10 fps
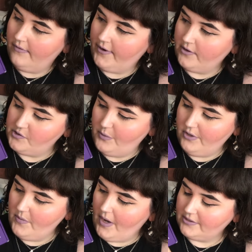their
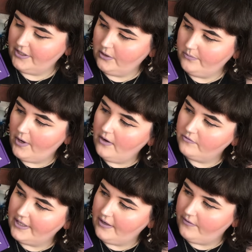Spooky Box Club
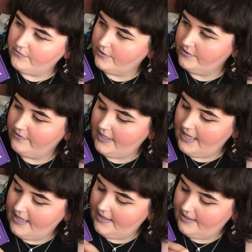written on the front of
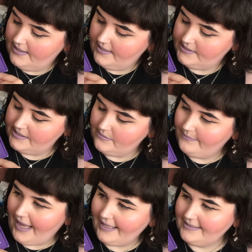it. Some
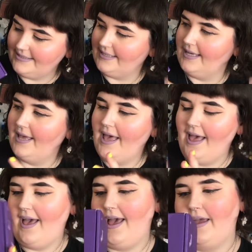bats.
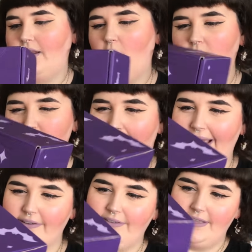And on the
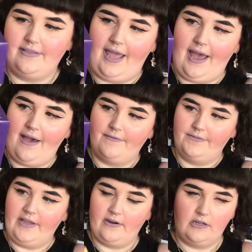back of it they
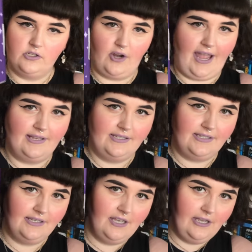have their
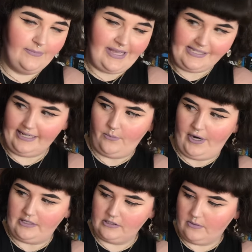address. Basically
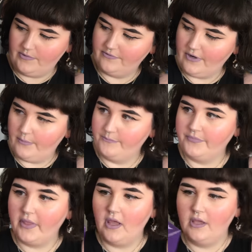where it's coming from.